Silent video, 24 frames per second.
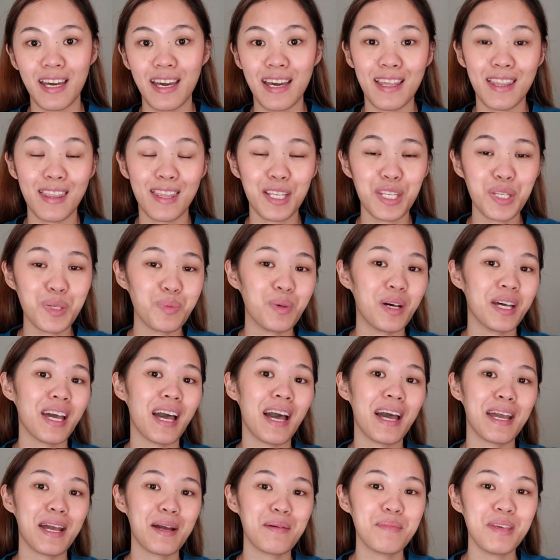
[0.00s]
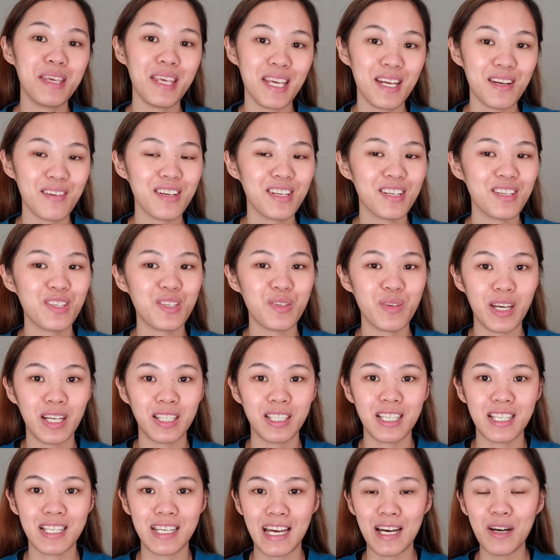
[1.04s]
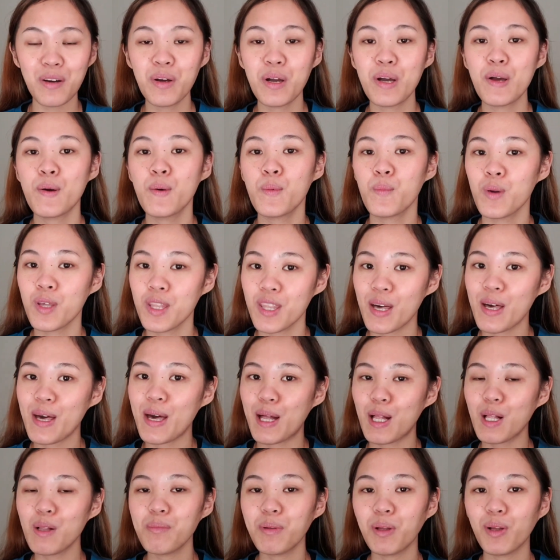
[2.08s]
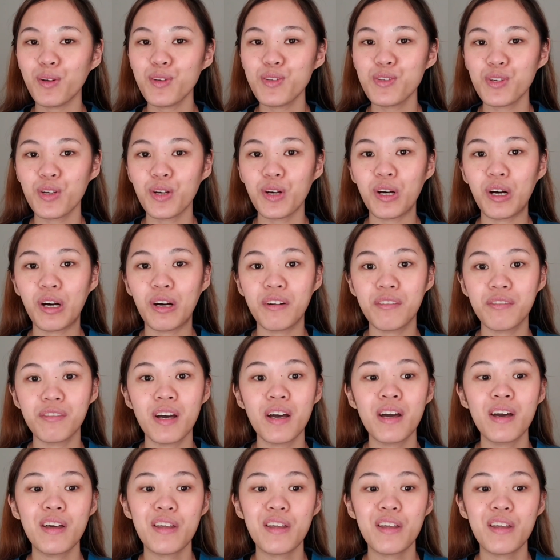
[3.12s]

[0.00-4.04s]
and that's why I am here in Australia now with the help also of